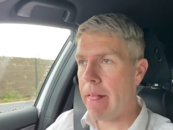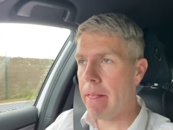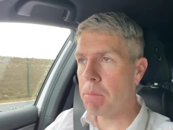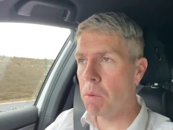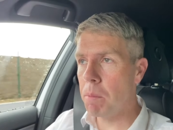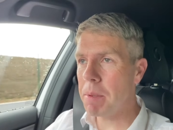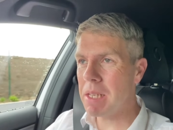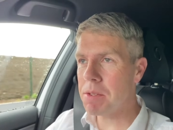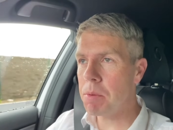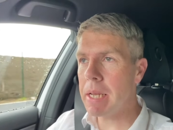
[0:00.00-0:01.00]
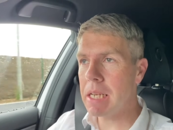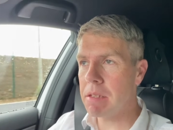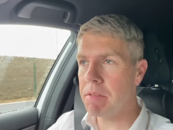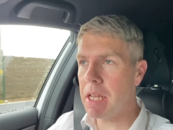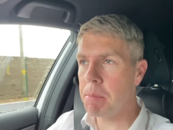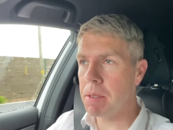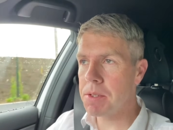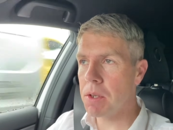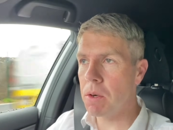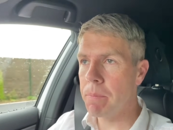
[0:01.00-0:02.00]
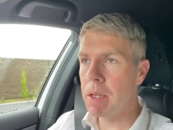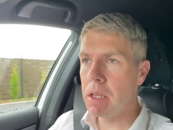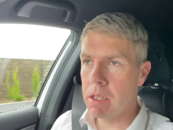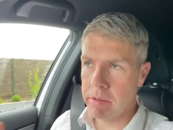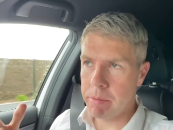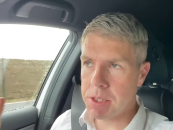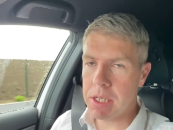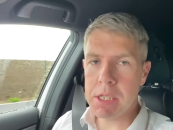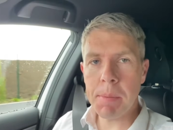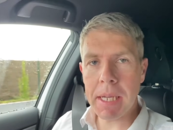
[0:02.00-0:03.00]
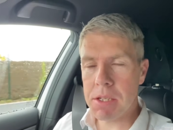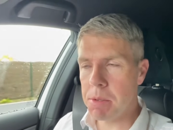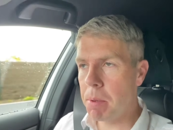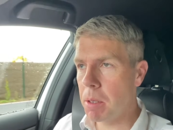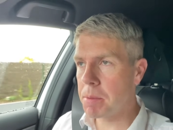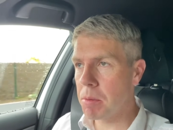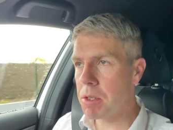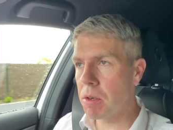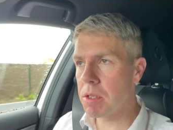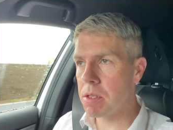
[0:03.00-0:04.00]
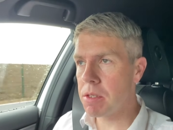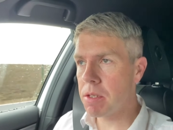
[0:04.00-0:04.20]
won't be as readily available. So what you'd expect is you pull up to a junction